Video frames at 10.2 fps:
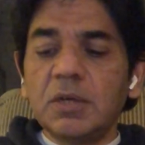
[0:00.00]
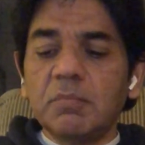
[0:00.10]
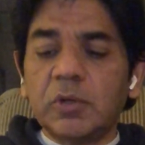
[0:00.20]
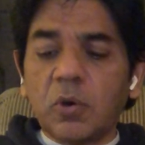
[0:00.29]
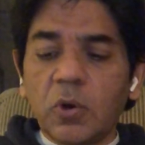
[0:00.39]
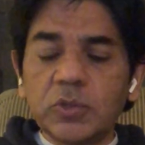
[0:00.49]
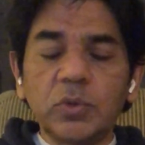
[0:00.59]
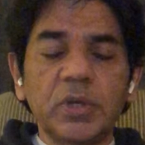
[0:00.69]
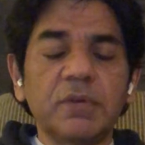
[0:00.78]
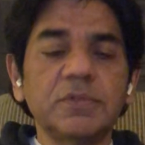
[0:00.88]
but also
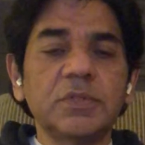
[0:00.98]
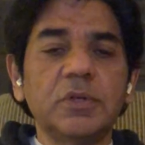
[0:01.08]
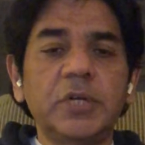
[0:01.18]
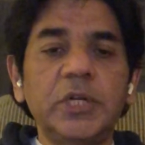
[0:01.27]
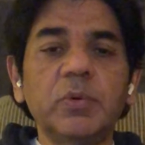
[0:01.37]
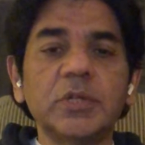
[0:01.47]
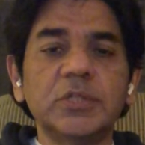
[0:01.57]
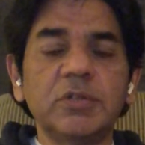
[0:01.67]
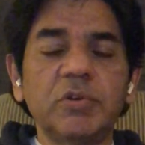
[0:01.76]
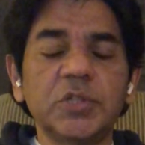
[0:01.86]
gives due
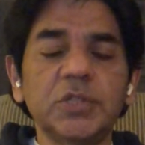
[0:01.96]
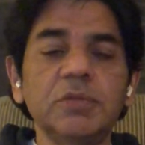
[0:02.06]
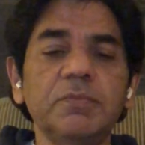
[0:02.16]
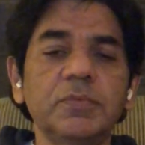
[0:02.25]
consideration